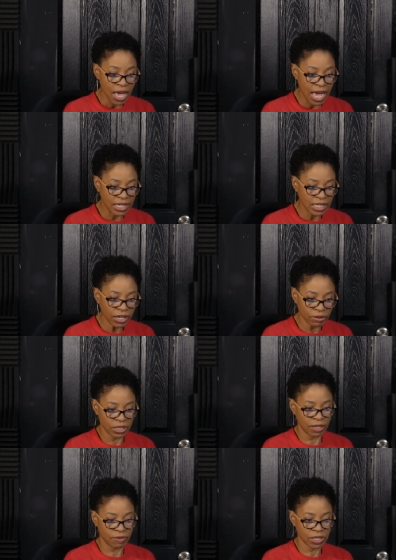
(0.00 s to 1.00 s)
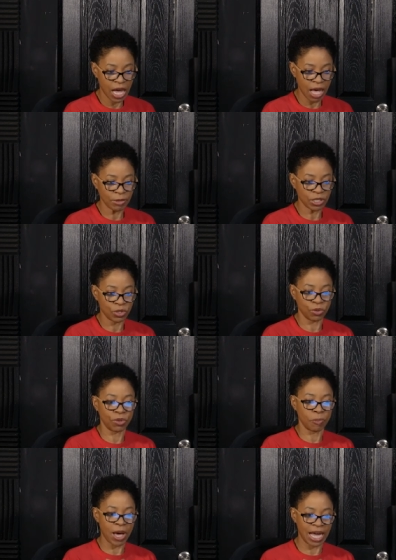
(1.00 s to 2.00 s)
and narratives common to
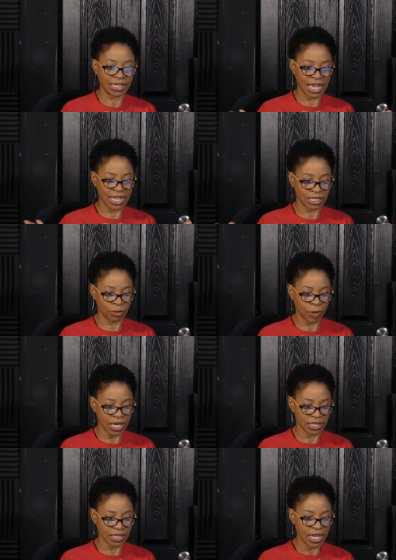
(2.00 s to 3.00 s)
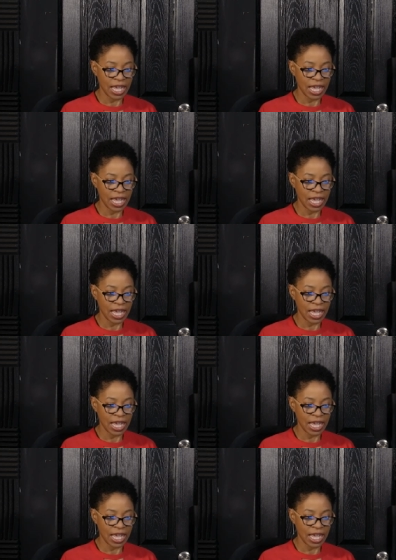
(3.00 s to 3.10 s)
the podcast space,